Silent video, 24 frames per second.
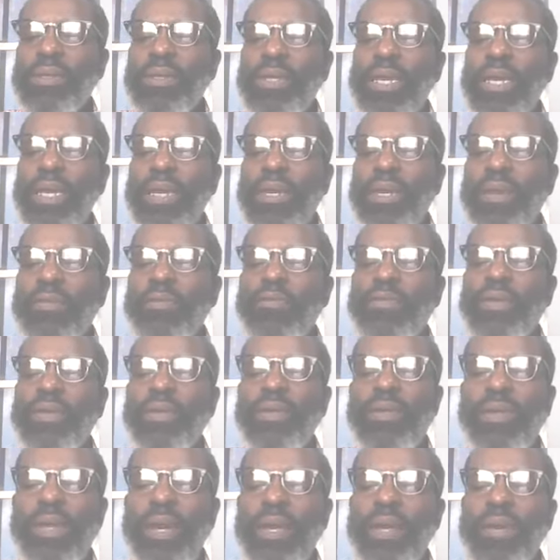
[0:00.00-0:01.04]
it can feel
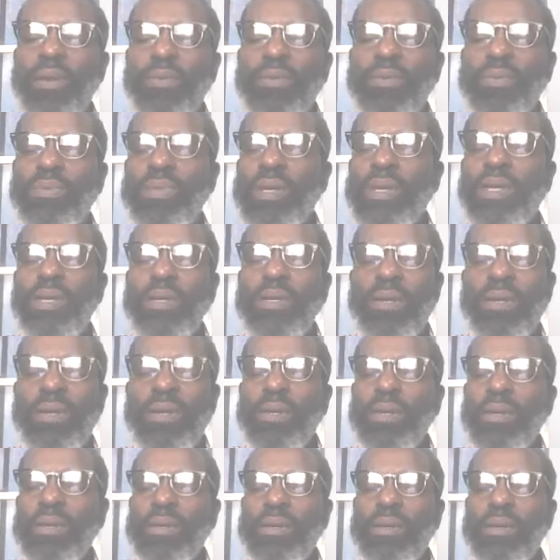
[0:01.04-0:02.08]
like we
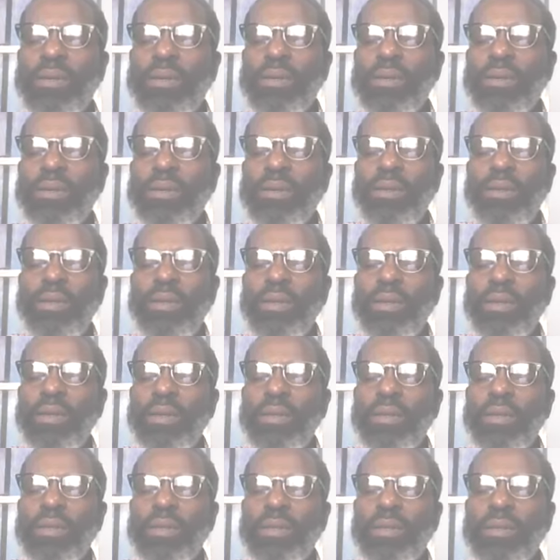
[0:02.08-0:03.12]
are
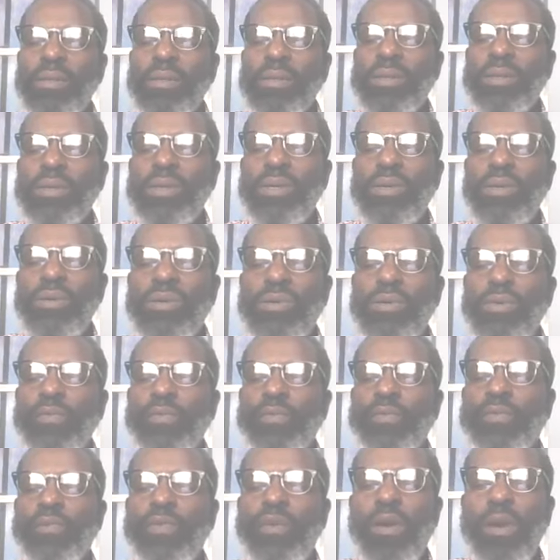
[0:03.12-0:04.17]
so
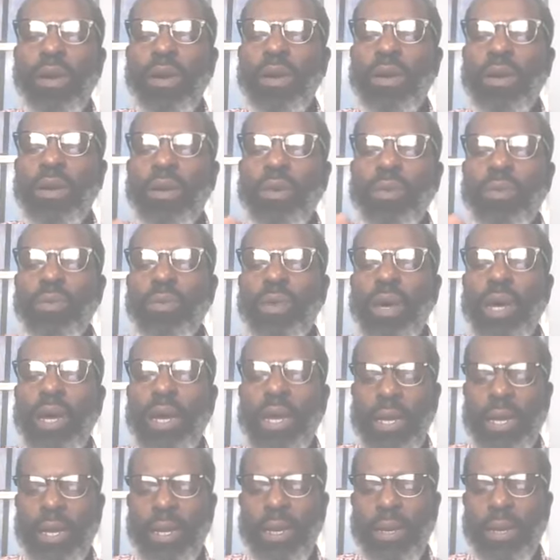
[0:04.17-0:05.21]
far
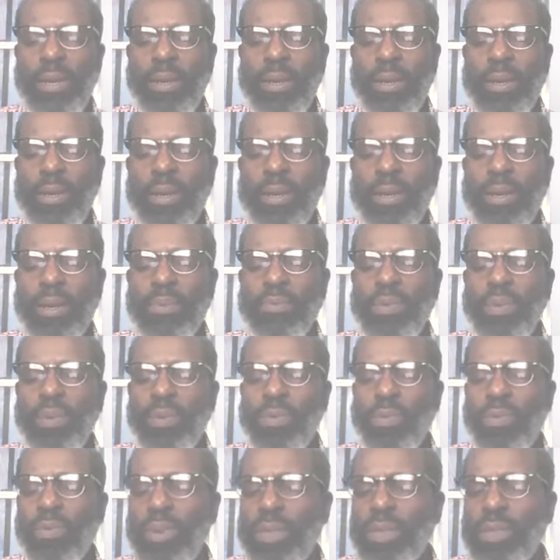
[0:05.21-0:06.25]
away, but
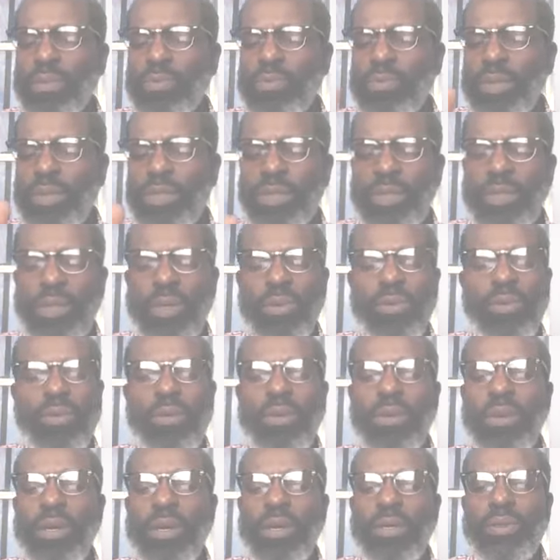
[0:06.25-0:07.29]
want to be so
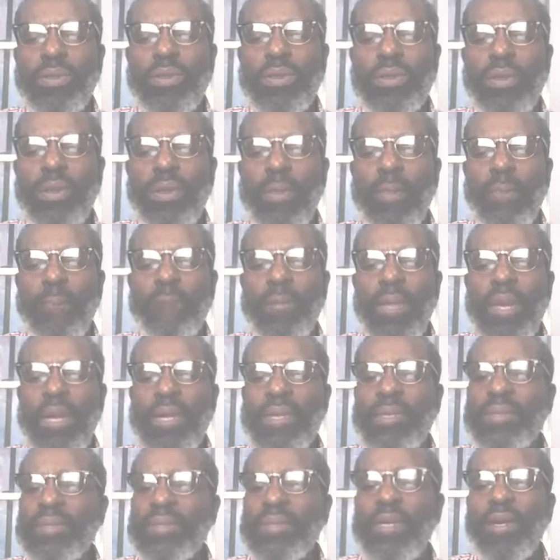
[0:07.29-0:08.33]
close and
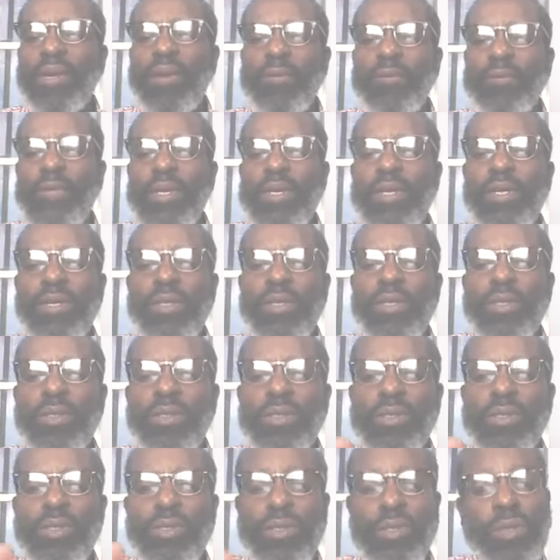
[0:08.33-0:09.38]
still feel
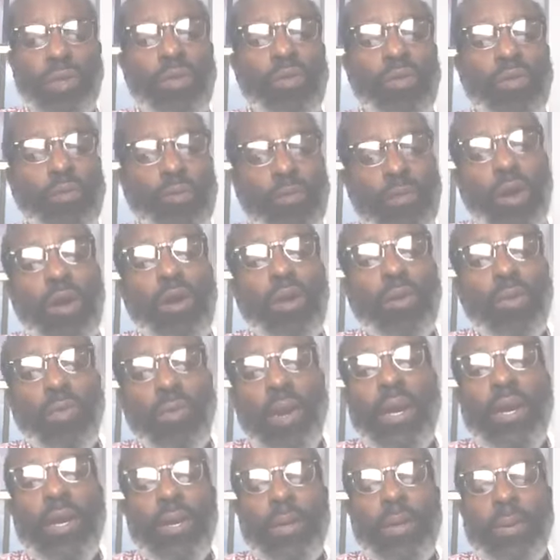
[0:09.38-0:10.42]
so far
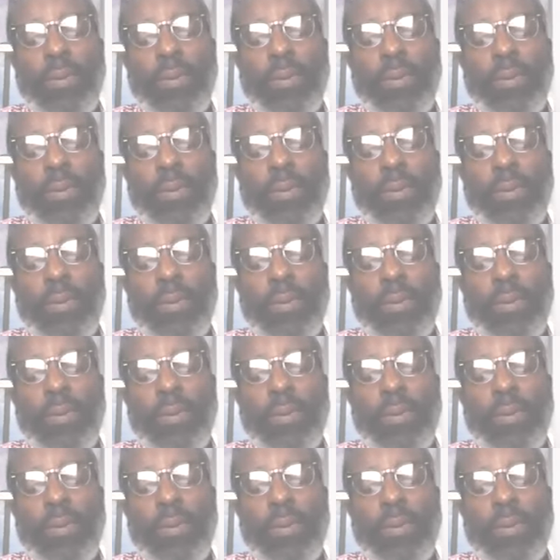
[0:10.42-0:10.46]
away.